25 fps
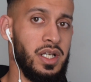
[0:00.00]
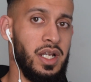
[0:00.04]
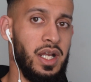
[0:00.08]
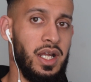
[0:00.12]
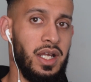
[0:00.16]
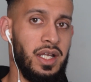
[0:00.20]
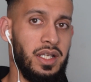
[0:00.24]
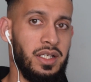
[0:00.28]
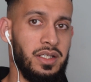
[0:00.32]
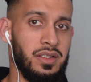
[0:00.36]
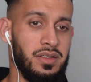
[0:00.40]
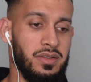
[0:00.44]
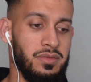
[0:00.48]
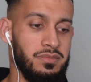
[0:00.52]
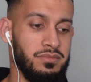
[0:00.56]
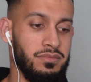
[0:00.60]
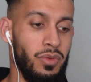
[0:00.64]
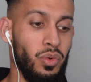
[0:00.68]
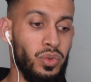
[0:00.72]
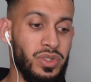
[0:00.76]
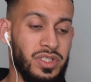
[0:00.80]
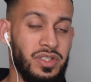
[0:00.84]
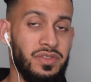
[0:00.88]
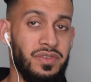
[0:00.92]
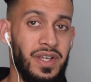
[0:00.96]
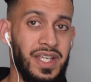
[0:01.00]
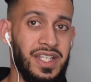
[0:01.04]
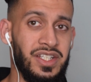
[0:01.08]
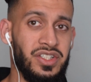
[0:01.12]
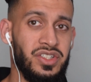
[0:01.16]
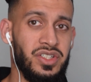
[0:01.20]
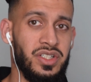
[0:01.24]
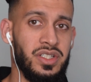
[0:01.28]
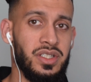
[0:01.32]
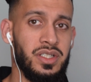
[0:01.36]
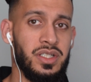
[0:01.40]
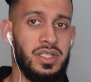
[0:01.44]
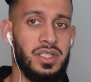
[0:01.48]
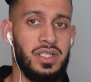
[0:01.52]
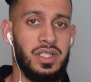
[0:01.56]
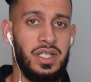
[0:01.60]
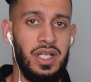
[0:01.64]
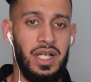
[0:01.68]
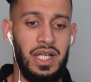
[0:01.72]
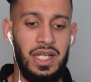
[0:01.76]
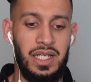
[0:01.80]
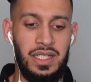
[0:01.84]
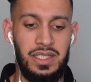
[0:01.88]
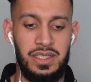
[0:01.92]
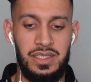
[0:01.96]
and motivation
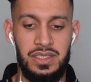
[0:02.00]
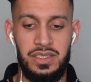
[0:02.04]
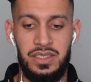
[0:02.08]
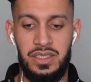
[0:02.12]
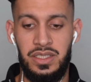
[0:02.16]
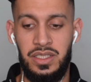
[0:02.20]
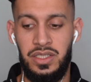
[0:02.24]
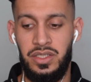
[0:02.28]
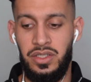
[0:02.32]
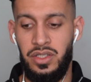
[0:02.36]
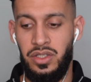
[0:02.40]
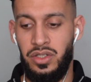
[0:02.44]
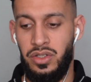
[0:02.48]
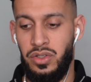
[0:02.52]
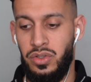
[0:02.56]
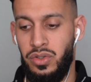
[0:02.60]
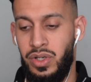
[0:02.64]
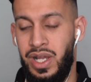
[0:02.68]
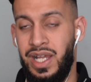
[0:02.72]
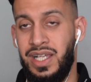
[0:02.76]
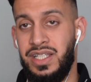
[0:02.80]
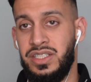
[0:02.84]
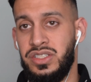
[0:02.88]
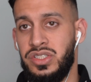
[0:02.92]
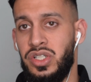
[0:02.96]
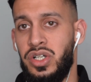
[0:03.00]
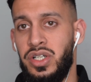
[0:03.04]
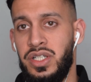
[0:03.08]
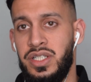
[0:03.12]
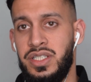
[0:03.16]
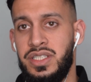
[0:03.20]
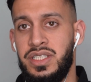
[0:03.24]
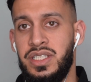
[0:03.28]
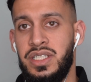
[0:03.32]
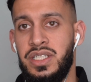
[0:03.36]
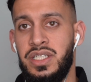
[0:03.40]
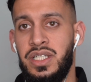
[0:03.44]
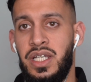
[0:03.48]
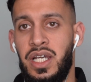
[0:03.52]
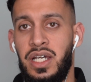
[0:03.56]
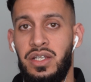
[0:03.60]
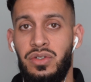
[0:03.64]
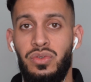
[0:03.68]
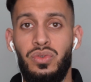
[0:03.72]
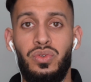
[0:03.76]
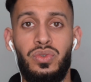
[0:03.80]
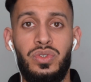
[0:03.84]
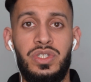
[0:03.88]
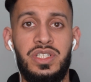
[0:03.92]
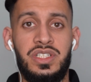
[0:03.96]
and, you know, anxiety
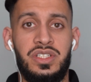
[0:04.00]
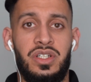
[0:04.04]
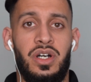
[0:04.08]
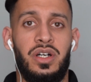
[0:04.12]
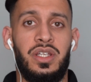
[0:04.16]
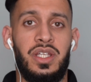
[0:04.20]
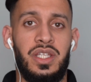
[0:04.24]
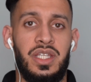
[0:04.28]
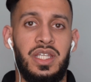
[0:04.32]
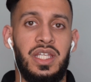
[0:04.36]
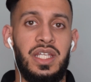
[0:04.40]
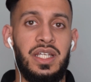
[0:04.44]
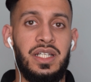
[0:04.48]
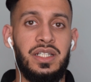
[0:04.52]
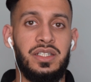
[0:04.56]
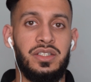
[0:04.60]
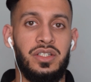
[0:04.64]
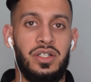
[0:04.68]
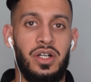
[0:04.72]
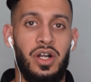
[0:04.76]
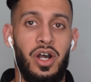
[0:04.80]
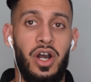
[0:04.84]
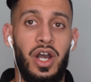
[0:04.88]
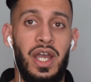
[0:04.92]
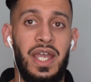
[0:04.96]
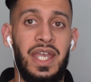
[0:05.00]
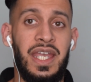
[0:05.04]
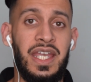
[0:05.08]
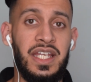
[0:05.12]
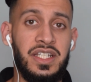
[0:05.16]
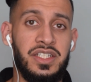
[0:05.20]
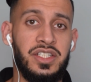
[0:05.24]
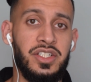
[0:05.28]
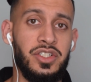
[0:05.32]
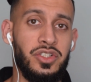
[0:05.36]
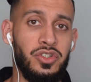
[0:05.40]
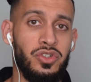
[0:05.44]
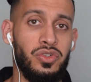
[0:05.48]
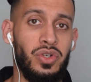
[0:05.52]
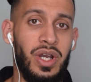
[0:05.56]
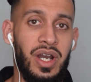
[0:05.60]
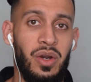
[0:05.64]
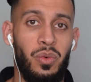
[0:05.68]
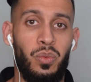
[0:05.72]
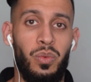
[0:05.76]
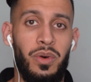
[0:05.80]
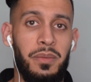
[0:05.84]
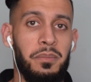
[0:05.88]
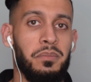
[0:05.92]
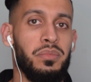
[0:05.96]
and all these kind of things are hitting you
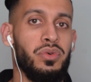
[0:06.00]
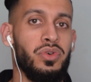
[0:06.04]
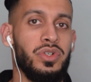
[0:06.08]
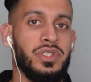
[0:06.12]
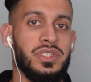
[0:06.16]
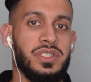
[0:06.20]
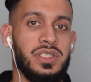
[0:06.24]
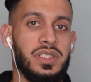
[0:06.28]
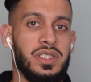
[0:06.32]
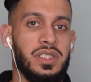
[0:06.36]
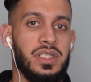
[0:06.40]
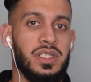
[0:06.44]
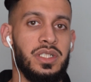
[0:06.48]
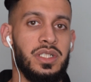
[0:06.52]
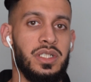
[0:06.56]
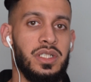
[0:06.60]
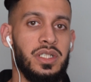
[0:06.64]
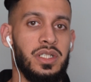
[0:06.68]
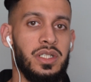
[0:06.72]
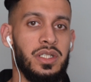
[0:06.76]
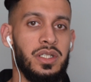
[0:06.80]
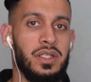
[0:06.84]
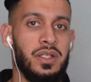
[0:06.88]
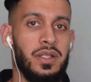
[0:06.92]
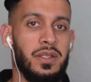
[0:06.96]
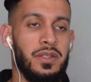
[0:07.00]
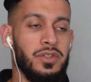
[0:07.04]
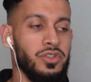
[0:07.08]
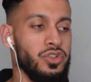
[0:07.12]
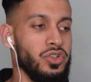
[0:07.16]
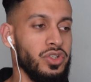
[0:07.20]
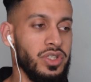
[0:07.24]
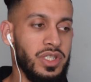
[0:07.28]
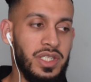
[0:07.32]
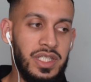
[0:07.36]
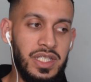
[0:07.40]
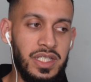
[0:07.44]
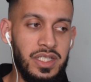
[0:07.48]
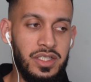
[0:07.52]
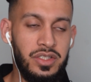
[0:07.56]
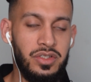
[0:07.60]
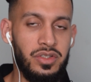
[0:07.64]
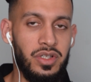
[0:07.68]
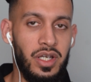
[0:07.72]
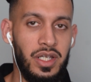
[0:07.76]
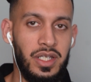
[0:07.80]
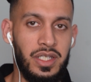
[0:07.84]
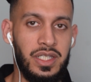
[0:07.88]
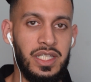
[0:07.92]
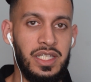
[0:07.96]
at one point. You need
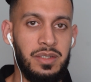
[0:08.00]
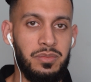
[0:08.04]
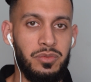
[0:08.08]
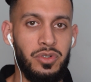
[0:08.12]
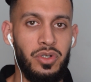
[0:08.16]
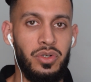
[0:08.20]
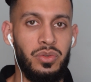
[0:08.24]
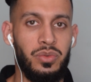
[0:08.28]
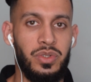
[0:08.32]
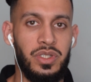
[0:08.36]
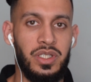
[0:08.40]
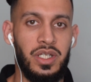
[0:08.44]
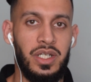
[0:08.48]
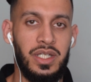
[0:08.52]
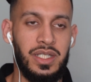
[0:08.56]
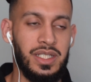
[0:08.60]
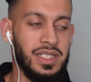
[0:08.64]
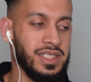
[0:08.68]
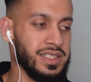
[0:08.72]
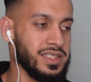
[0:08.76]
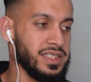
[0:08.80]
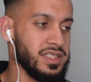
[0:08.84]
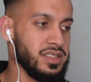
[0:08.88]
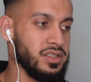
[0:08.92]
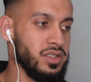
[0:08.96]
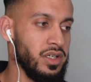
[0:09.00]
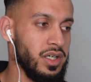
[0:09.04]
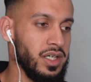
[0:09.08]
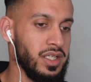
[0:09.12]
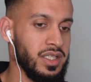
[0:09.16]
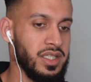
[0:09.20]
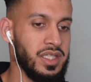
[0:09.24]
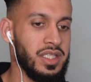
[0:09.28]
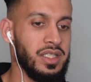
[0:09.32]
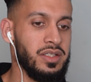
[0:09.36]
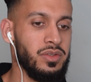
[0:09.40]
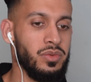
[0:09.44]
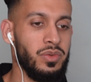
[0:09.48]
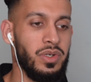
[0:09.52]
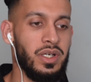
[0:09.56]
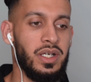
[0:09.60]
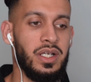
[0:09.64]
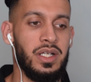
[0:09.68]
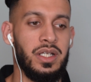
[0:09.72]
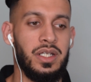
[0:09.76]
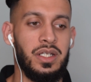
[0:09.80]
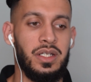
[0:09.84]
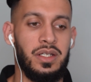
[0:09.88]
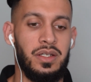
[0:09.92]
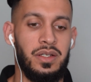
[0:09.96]
to, like, keep going. Like, it's not a thing
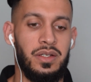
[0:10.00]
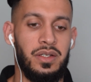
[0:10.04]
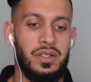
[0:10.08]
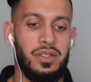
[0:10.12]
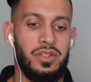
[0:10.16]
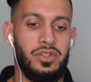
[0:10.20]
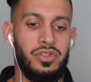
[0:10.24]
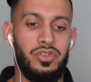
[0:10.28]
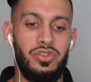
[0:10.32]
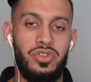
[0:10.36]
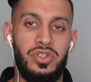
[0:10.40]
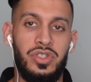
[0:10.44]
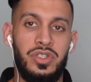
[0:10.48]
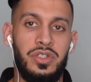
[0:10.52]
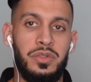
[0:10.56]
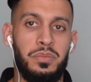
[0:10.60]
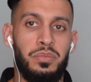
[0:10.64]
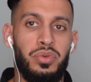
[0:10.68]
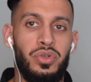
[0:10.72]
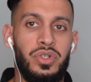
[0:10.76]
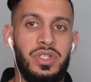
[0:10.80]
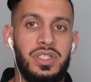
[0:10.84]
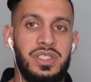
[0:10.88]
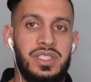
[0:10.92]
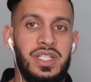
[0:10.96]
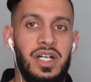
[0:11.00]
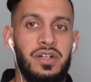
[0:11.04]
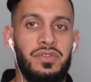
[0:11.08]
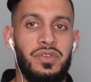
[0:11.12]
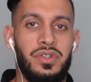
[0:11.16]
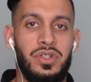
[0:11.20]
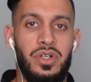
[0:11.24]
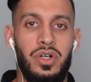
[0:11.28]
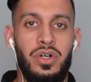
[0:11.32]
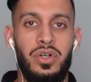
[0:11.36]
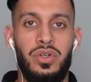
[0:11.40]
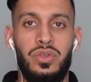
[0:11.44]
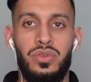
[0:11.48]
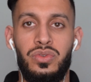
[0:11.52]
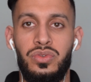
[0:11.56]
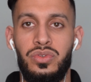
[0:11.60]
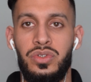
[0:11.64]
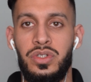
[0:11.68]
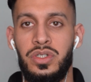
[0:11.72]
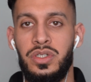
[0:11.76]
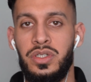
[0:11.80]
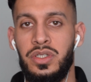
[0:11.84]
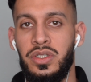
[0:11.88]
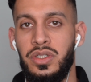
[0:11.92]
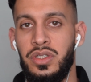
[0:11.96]
where you put yourself on
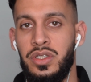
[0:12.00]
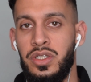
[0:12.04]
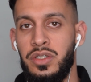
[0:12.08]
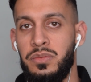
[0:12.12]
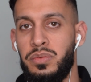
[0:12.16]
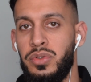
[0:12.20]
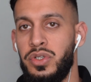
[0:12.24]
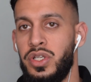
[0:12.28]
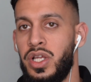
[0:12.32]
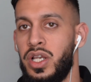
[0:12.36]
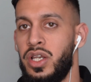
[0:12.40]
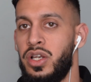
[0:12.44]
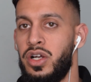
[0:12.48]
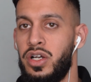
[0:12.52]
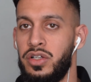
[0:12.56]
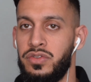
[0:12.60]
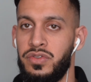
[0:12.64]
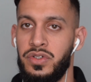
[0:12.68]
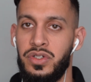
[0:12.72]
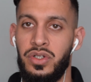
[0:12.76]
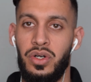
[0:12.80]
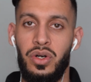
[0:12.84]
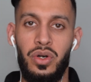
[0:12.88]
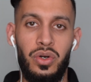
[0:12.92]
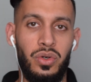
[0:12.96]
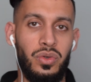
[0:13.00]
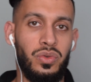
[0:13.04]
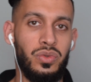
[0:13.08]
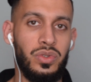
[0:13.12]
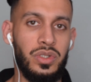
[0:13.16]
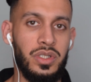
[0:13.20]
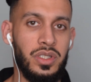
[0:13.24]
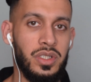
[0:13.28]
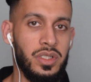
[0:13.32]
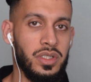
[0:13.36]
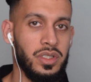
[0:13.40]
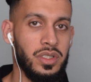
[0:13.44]
hold, you put your life on hold,